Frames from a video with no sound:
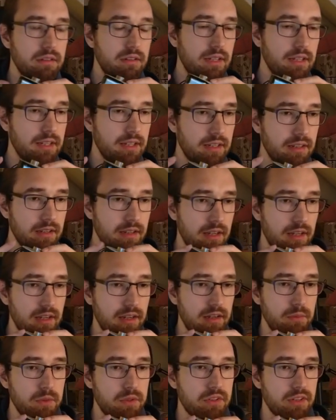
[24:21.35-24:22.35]
I
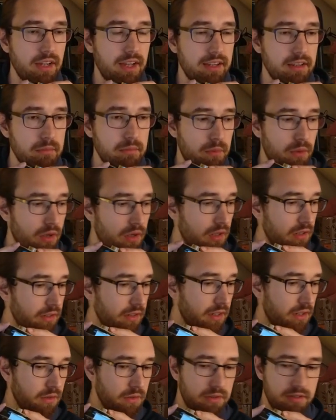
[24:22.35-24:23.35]
wish I had a ball
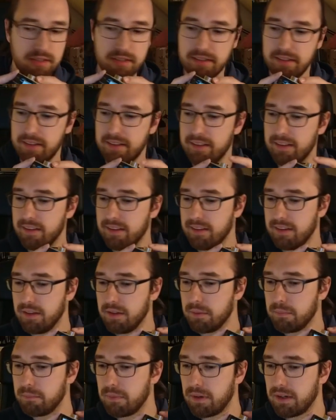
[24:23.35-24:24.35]
now,
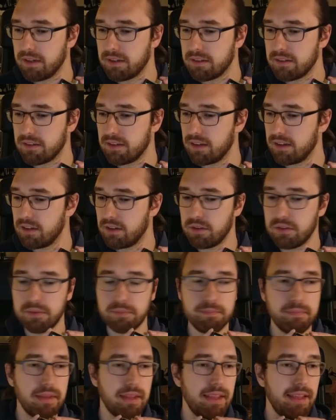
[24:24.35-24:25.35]
but I don't.
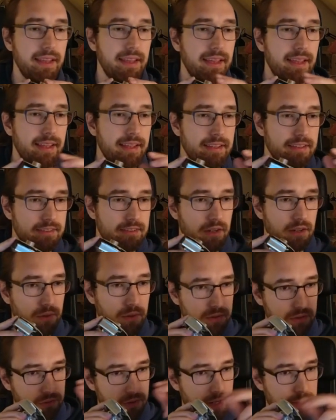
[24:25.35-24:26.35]
So
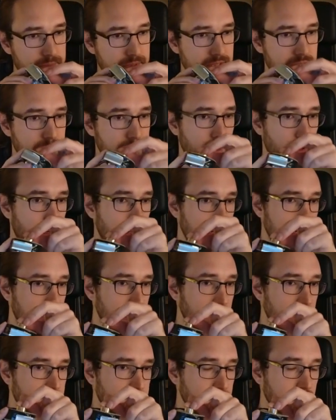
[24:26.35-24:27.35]
it grabs the ball
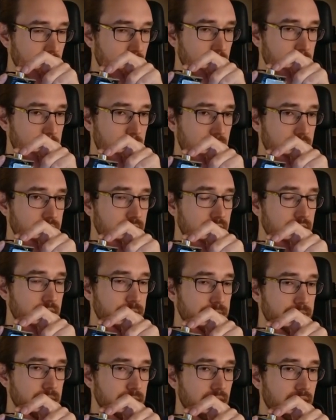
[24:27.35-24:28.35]
here on the playfield,
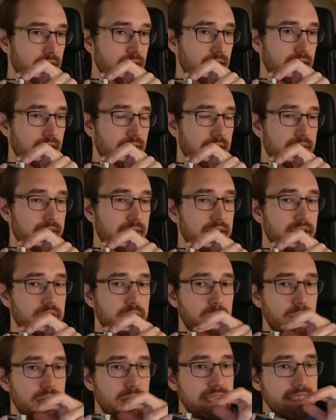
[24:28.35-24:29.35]
and then it
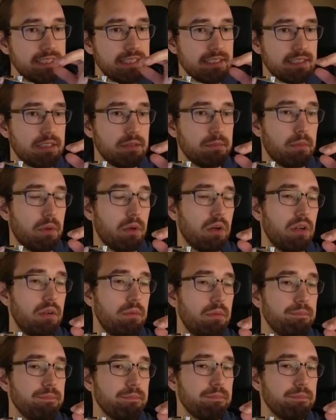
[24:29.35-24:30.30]
releases the ball.